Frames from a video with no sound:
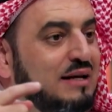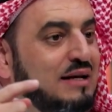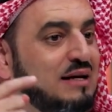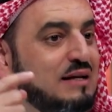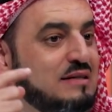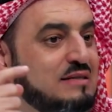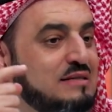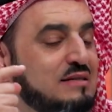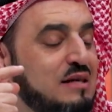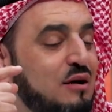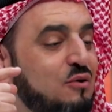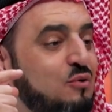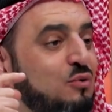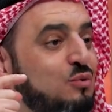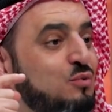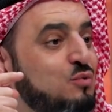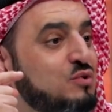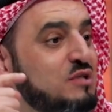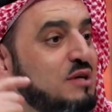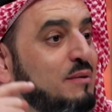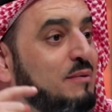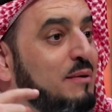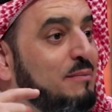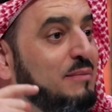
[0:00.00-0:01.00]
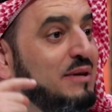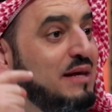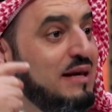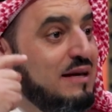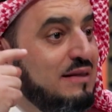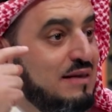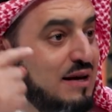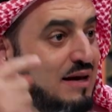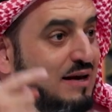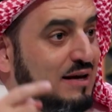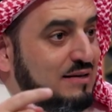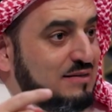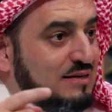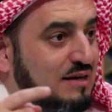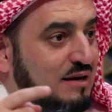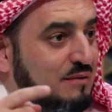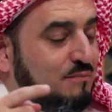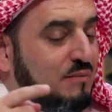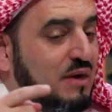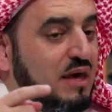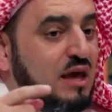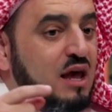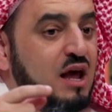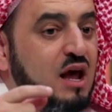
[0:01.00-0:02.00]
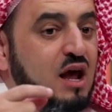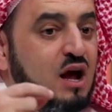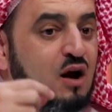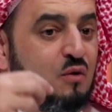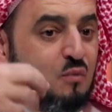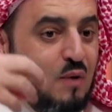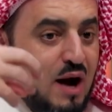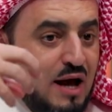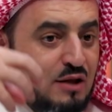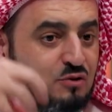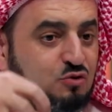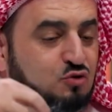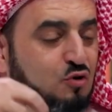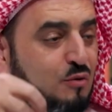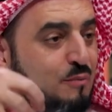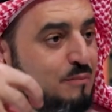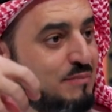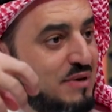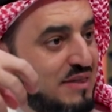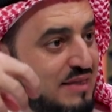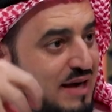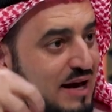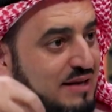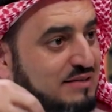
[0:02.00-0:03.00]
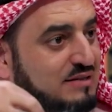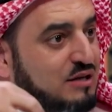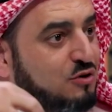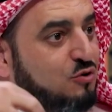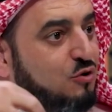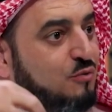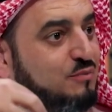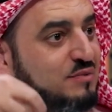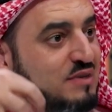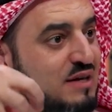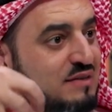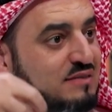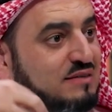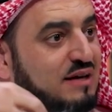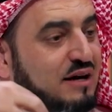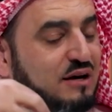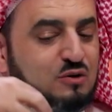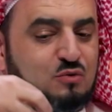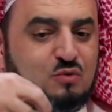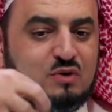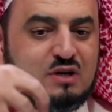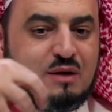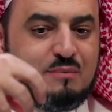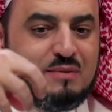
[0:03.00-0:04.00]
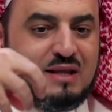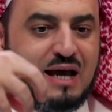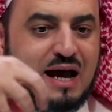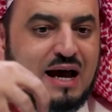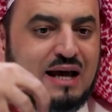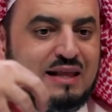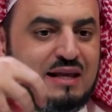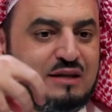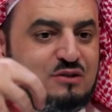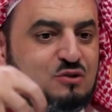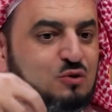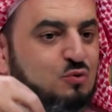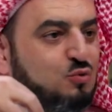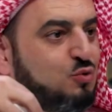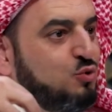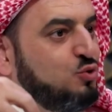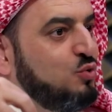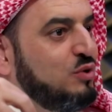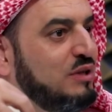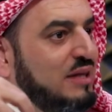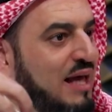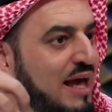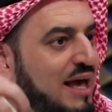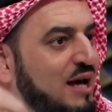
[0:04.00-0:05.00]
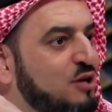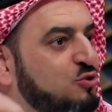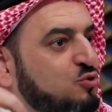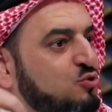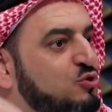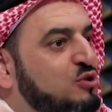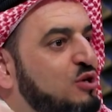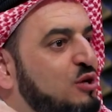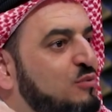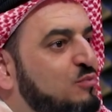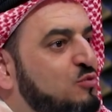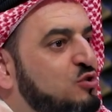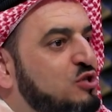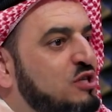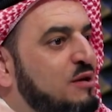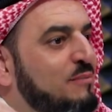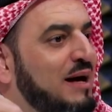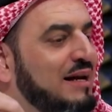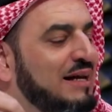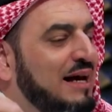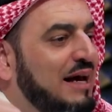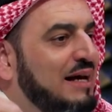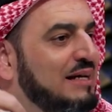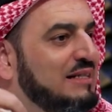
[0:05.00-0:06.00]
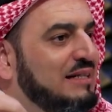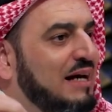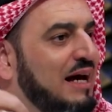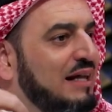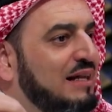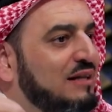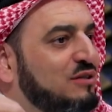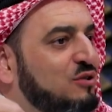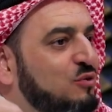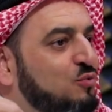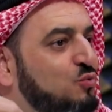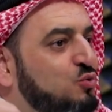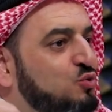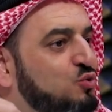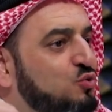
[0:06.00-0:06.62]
being a means of their guidance while also transitioning from a mere state of existence. A Muslim shouldn't live in a state of mere